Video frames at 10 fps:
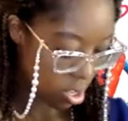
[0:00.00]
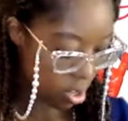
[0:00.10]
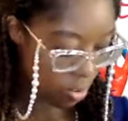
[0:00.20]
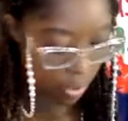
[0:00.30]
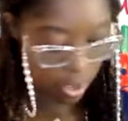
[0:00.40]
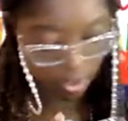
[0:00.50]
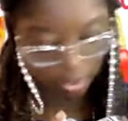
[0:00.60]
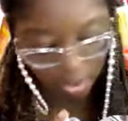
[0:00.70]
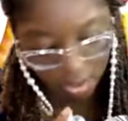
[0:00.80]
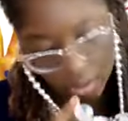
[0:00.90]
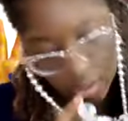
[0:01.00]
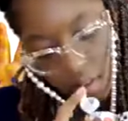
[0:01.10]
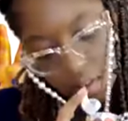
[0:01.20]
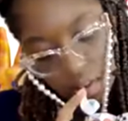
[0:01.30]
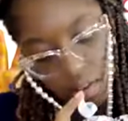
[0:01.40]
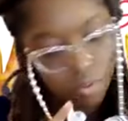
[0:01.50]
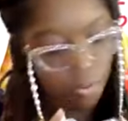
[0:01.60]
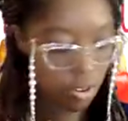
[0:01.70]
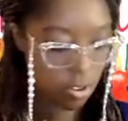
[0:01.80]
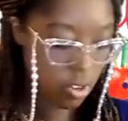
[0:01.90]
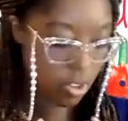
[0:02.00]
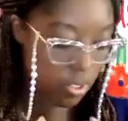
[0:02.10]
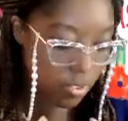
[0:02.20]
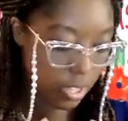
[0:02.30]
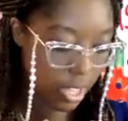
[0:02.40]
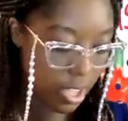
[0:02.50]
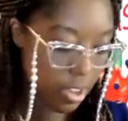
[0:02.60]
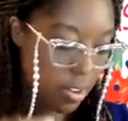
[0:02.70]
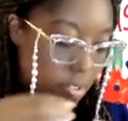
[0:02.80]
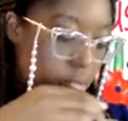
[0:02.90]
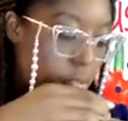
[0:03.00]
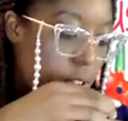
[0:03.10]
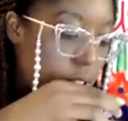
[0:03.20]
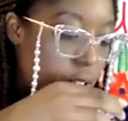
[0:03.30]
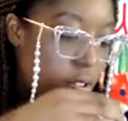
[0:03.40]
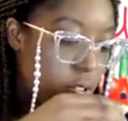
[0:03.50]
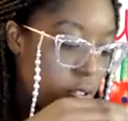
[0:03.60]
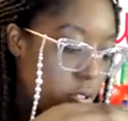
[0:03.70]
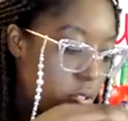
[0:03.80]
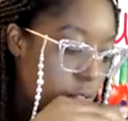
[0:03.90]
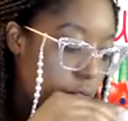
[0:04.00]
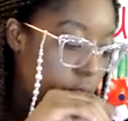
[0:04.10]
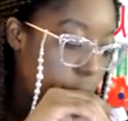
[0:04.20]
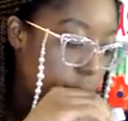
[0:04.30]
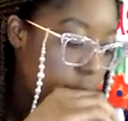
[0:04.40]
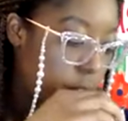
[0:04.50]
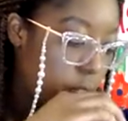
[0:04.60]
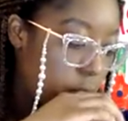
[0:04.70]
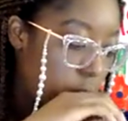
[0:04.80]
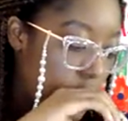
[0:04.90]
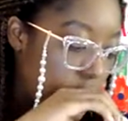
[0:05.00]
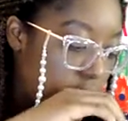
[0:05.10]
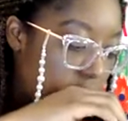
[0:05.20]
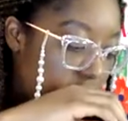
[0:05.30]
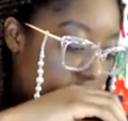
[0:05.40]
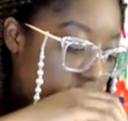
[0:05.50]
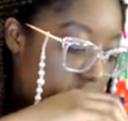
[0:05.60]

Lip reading: All right, I'm gonna try this again. I'm gonna wrap this around.